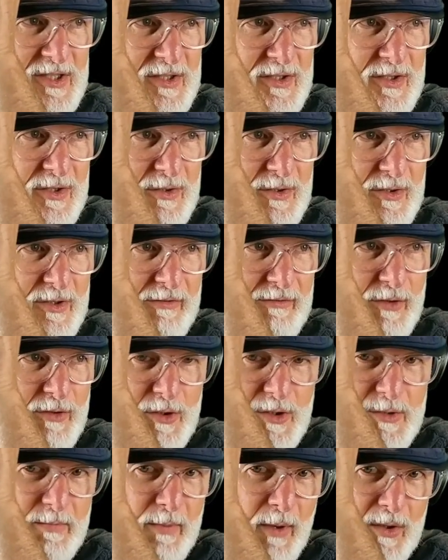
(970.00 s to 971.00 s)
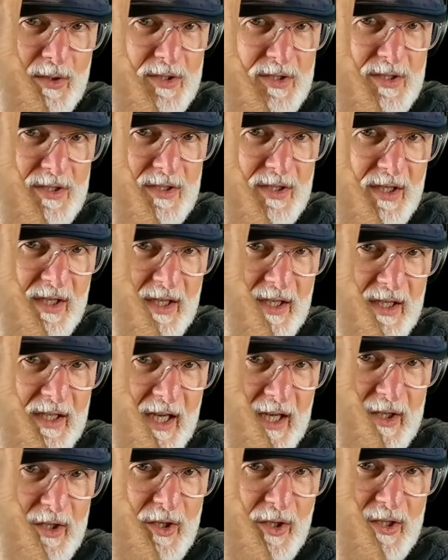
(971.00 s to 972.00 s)
to the fuse box.
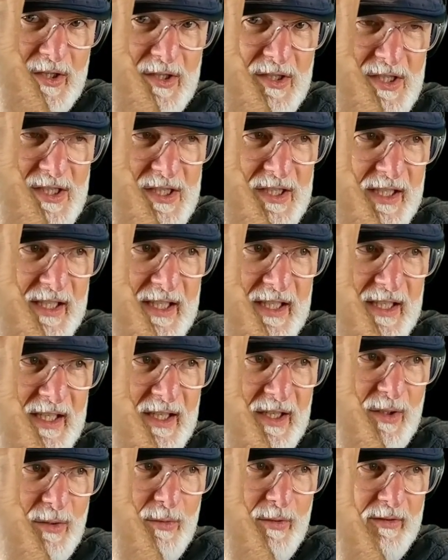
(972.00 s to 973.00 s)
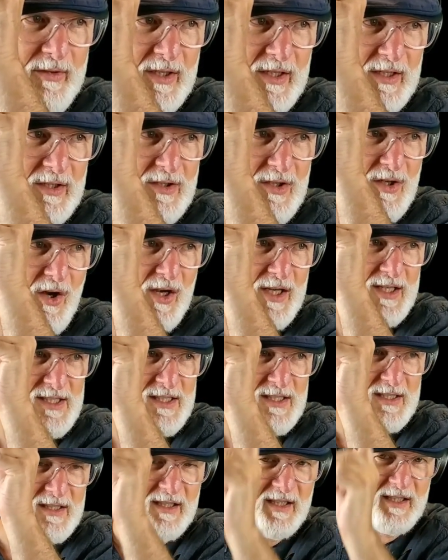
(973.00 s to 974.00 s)
And you can see we've got a
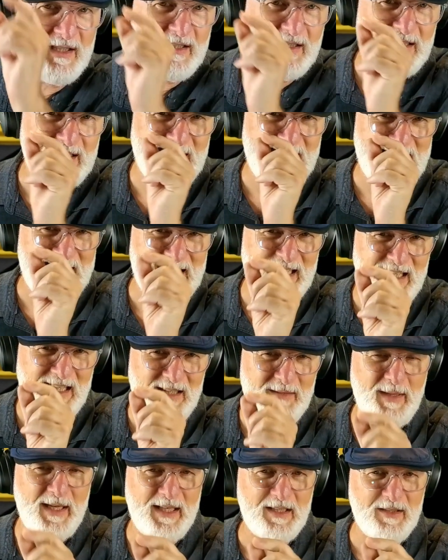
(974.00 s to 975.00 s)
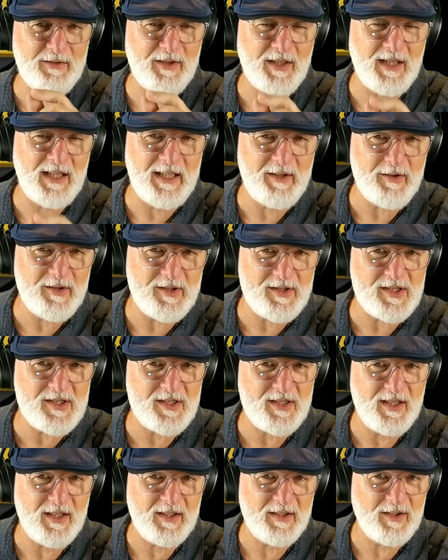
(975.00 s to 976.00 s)
nice little amount of clearance,
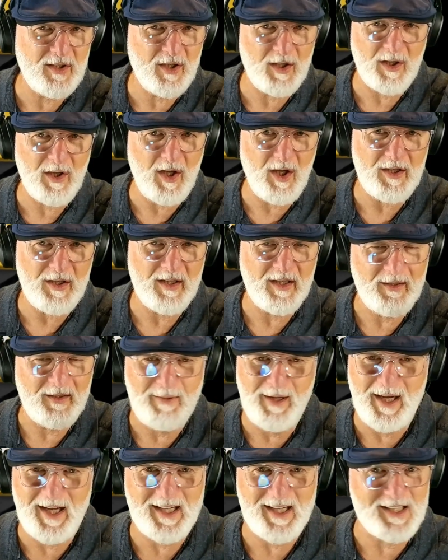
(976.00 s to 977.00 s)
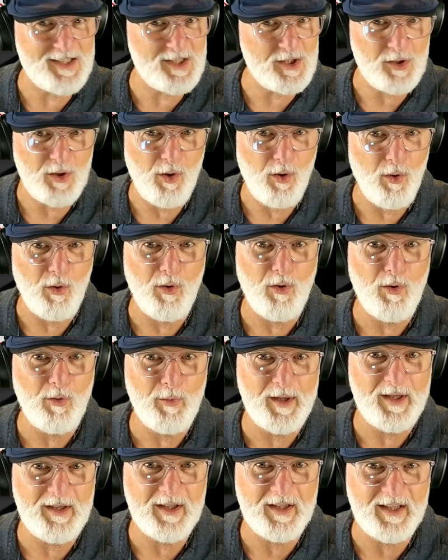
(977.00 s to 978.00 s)
not a lot, but it's all we
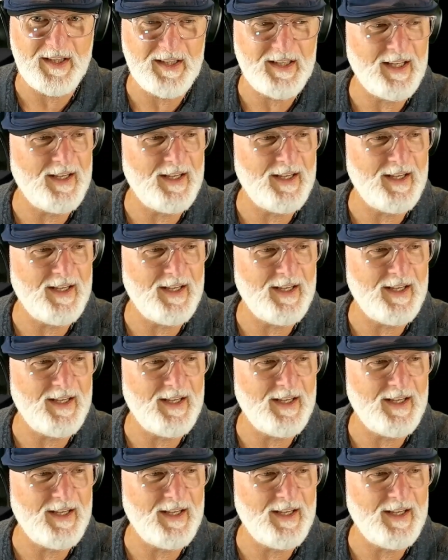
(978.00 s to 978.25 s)
need.